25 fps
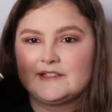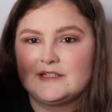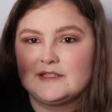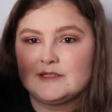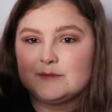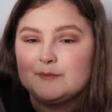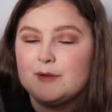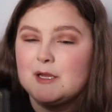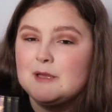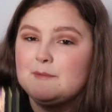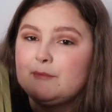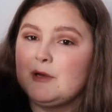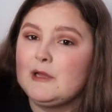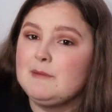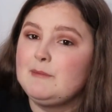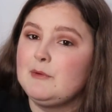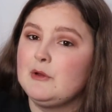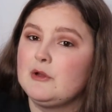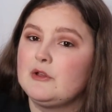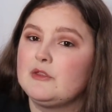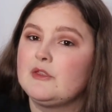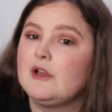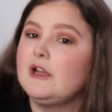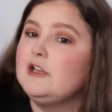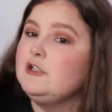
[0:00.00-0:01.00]
inspired by a
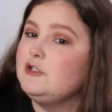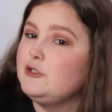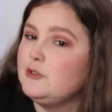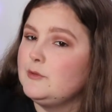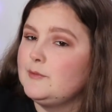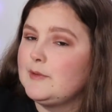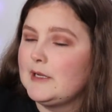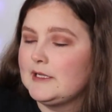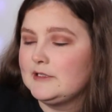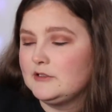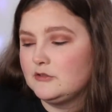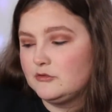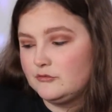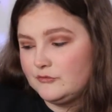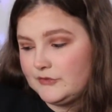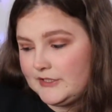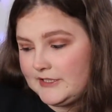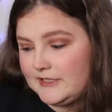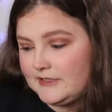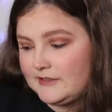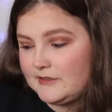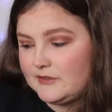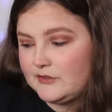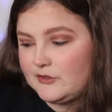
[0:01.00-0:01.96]
book that I do plan to read,